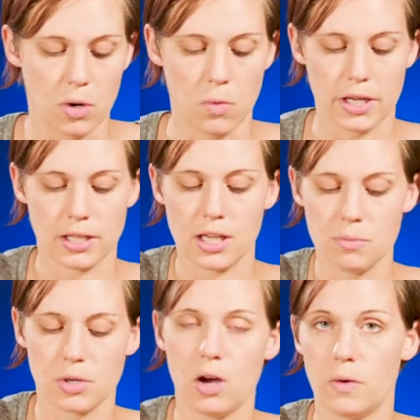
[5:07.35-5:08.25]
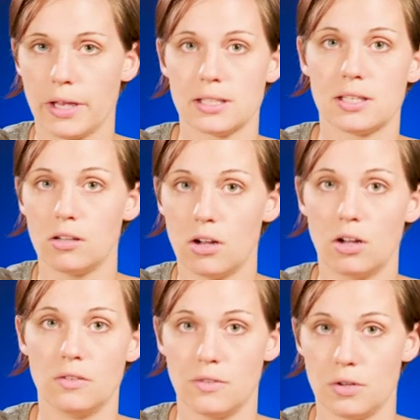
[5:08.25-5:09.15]
we wanna keep going until
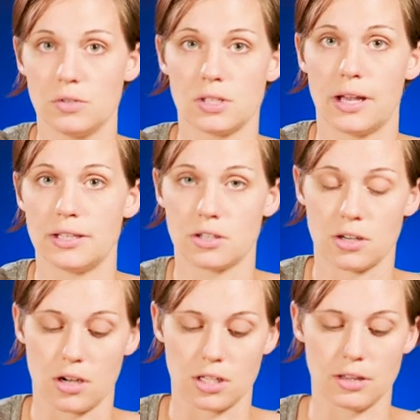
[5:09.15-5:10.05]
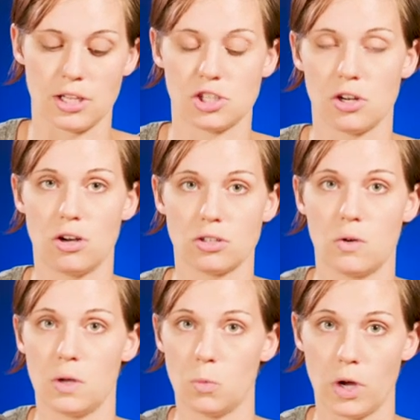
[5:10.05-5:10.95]
all of those lines are gone. They should all
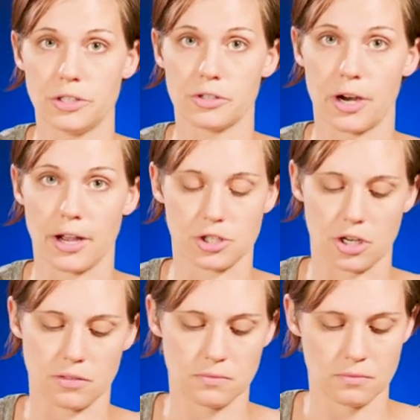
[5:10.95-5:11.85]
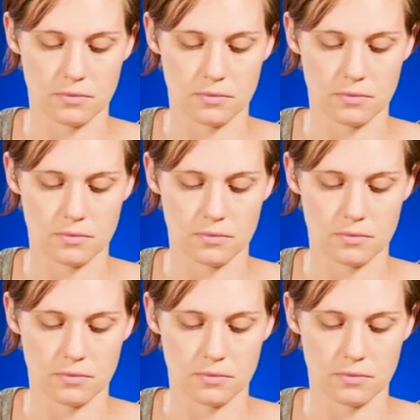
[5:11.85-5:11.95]
go in one direction.